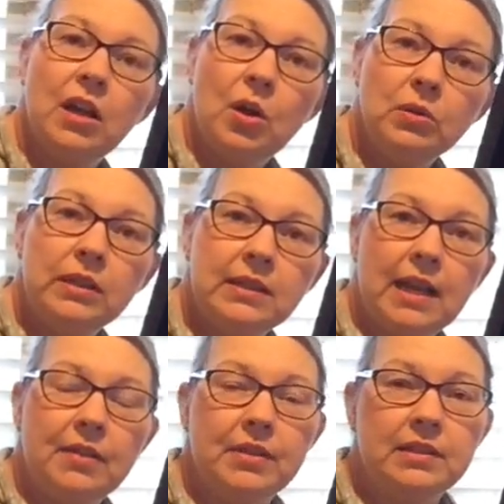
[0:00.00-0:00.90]
holding
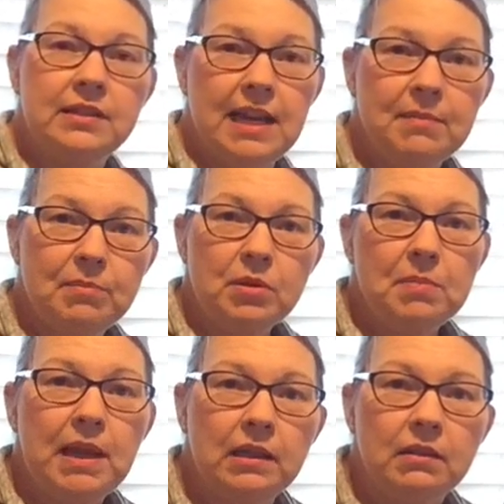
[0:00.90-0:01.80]
down the damper
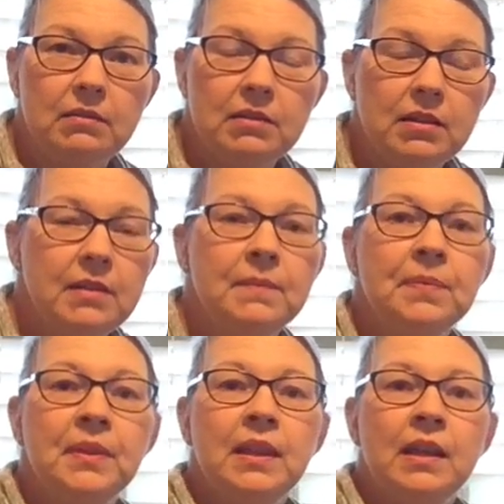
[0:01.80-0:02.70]
pedal,
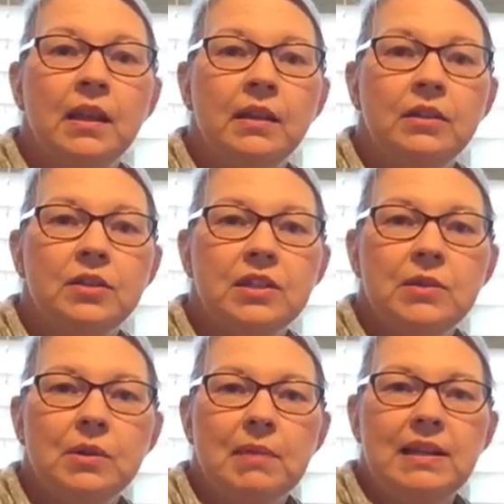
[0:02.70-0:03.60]
do you see
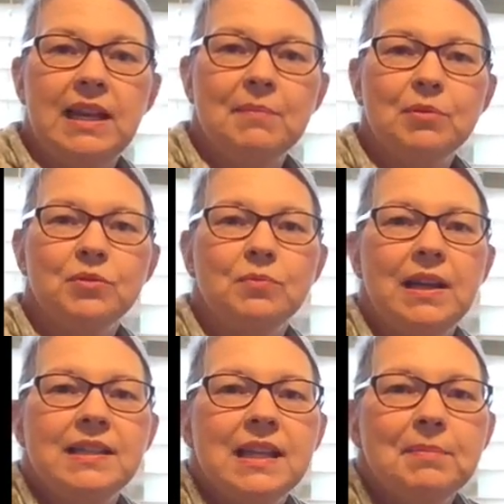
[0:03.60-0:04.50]
where my dampers
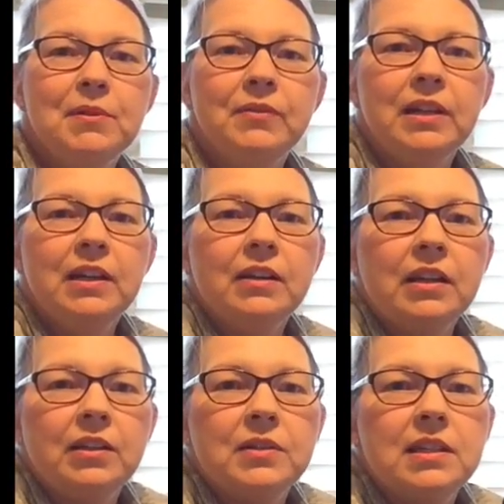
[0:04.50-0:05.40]
raise up over here?
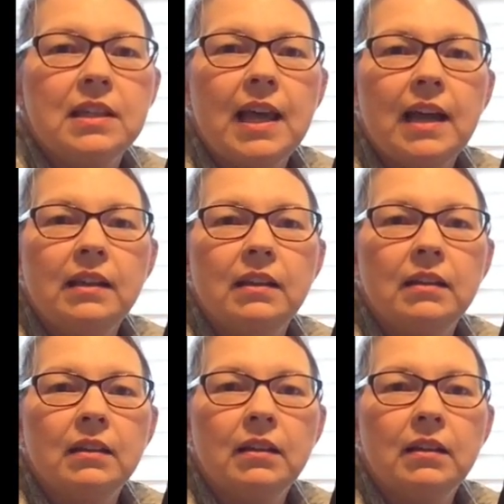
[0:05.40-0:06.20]
Can you see that?